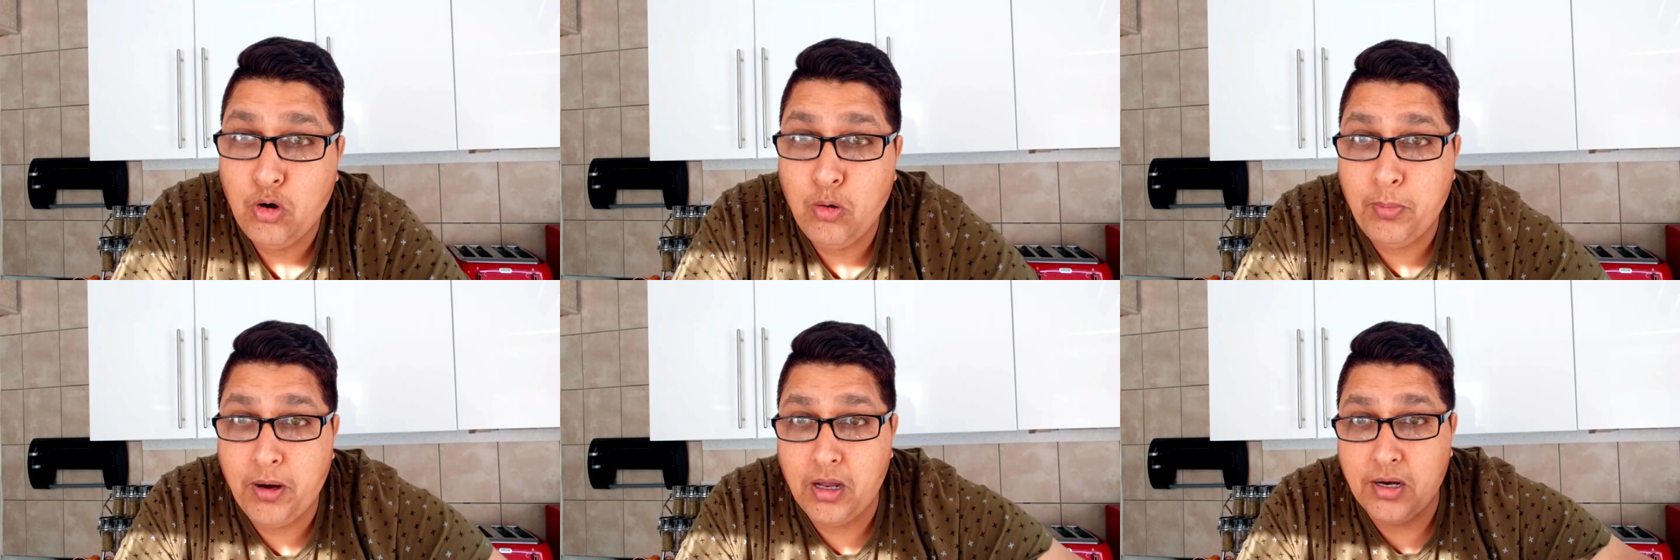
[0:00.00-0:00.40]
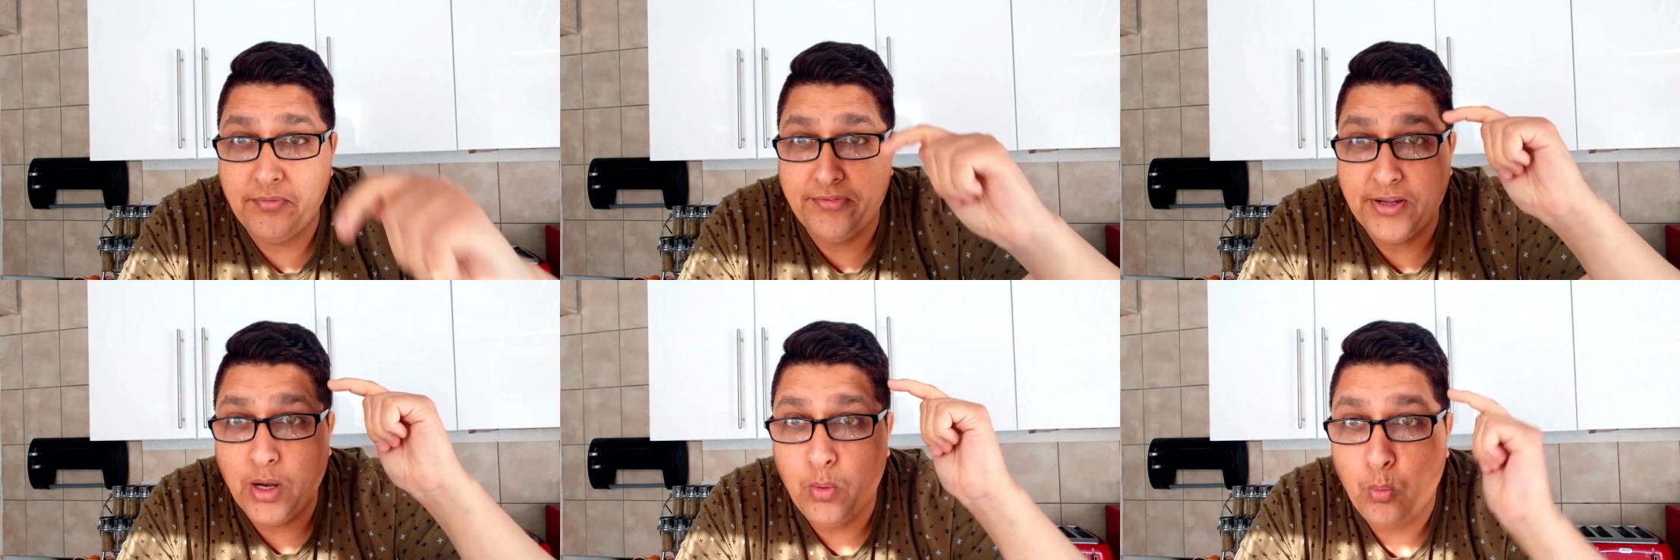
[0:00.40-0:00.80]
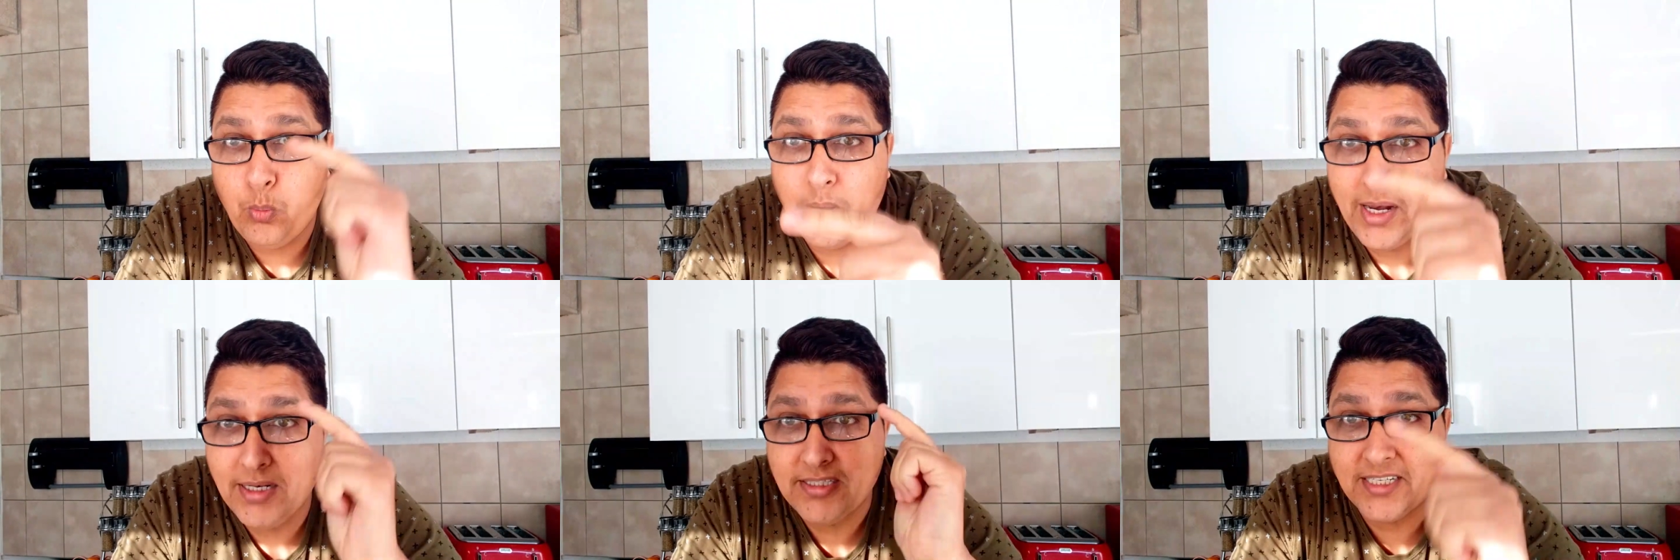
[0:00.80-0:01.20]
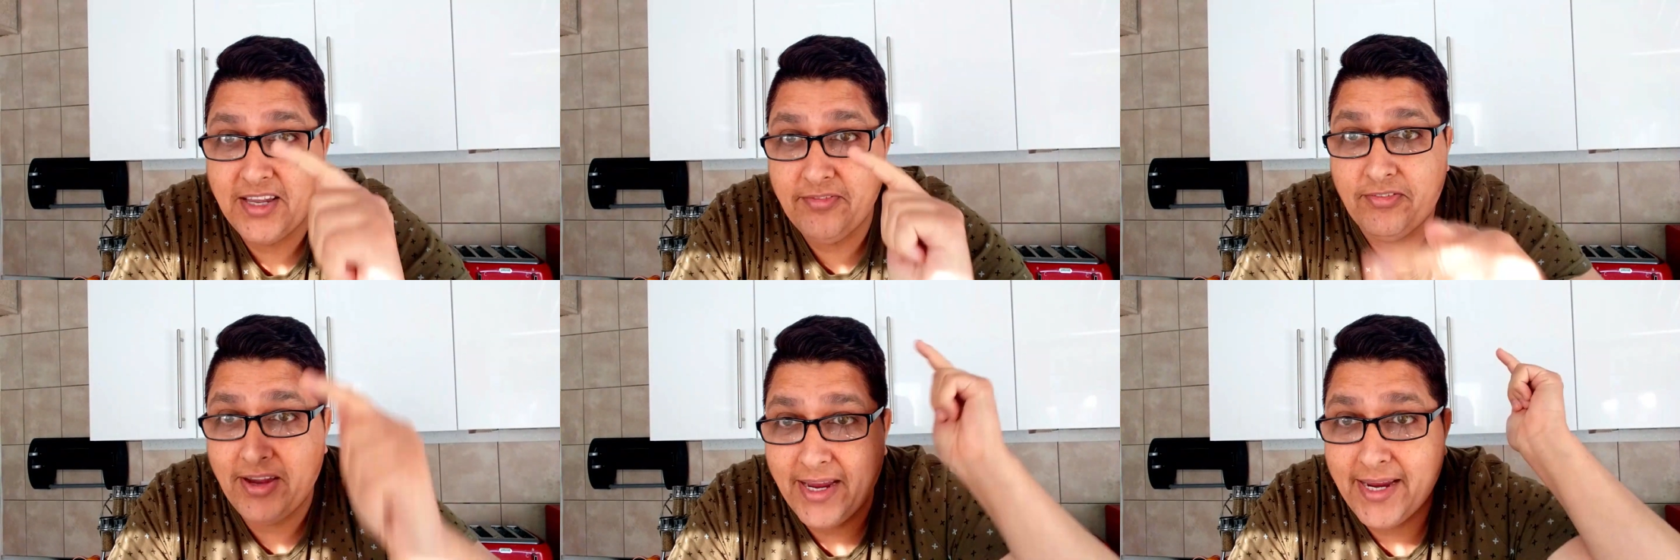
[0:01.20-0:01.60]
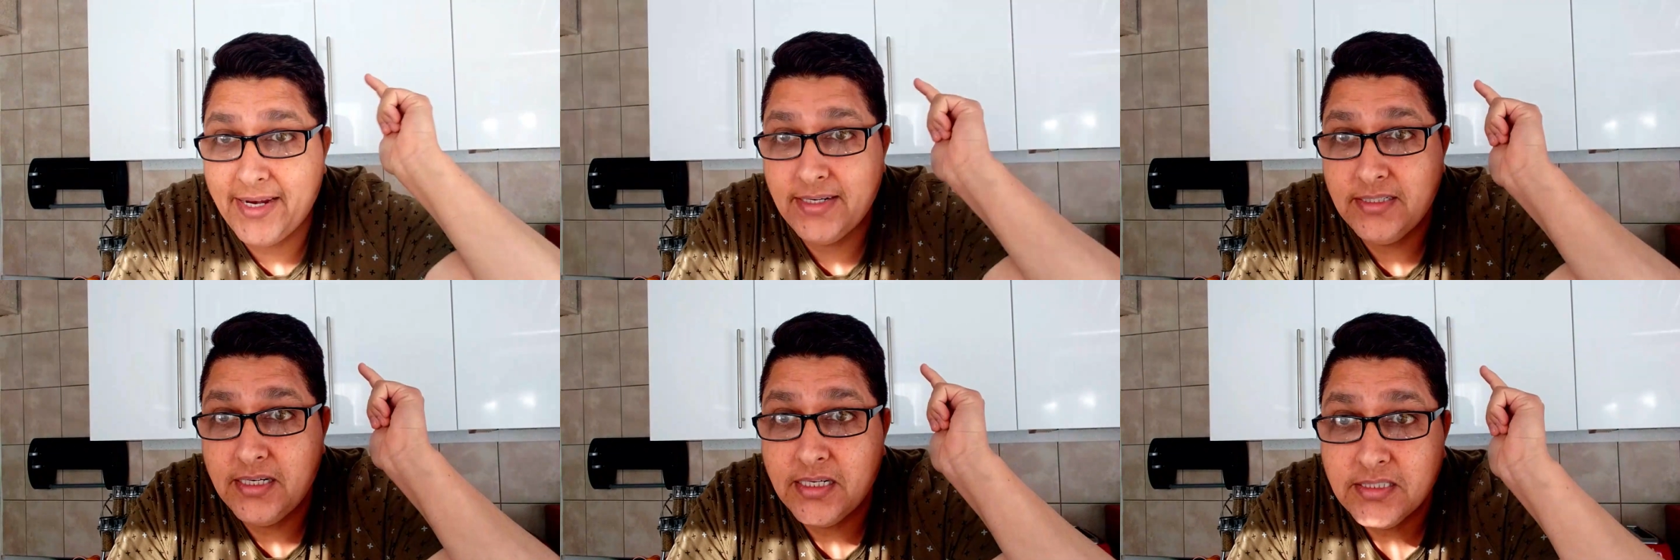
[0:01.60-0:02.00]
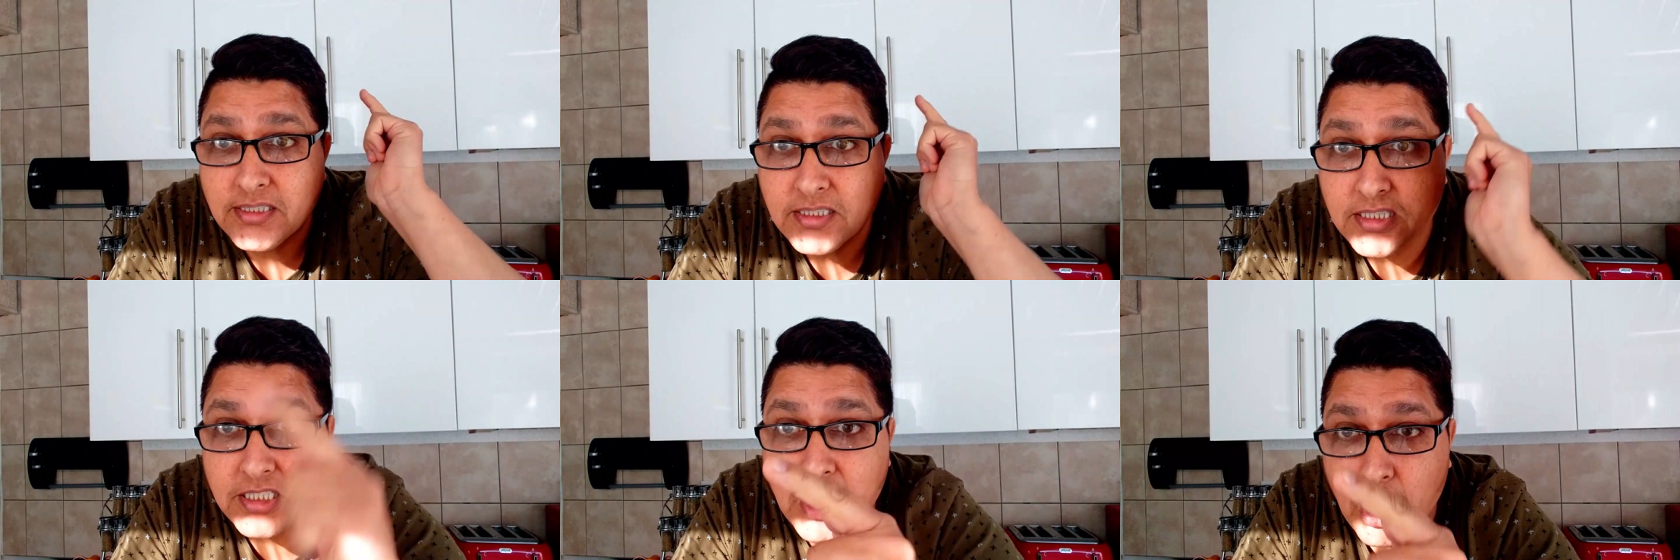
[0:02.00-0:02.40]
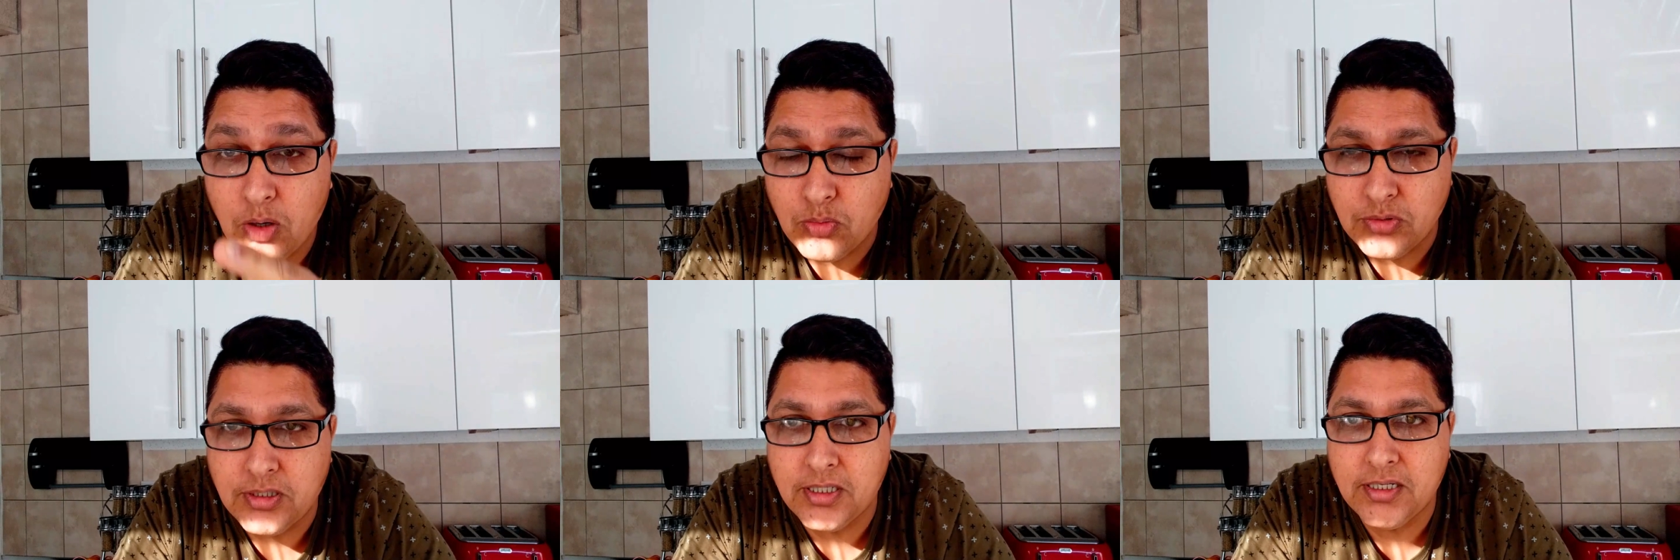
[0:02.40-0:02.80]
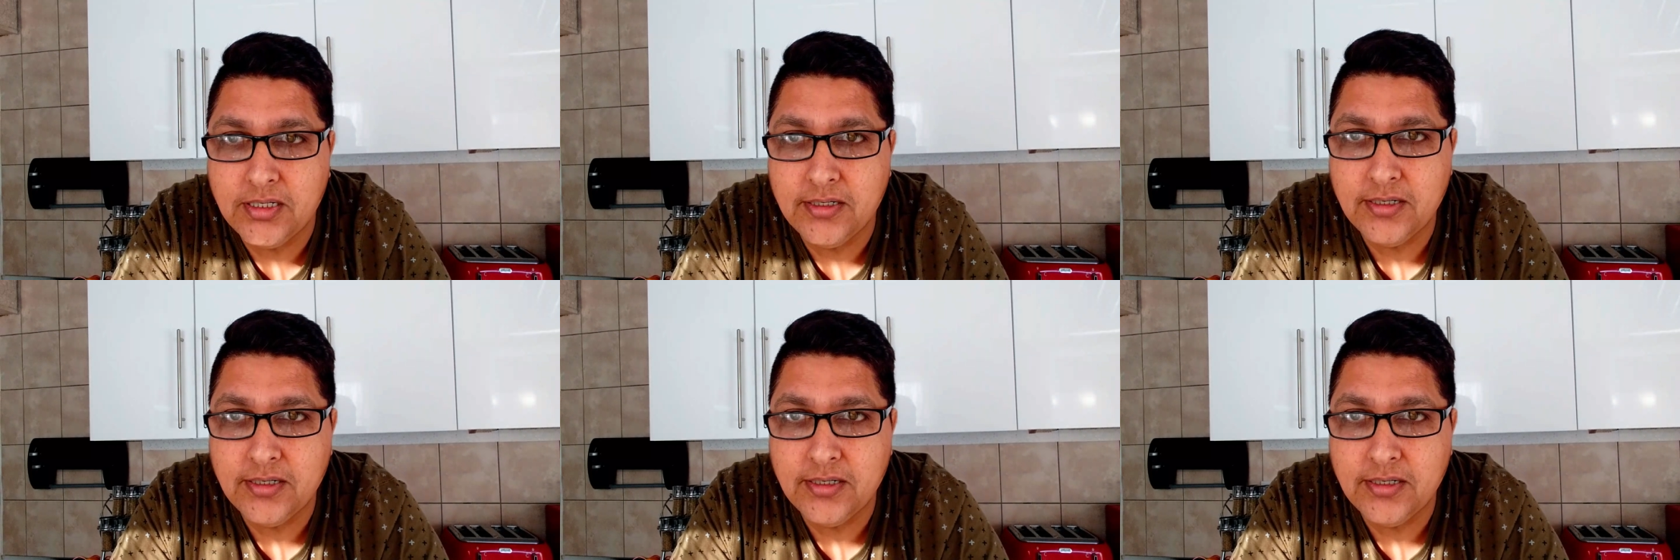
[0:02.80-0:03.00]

Hope all of you are well, safe and sound.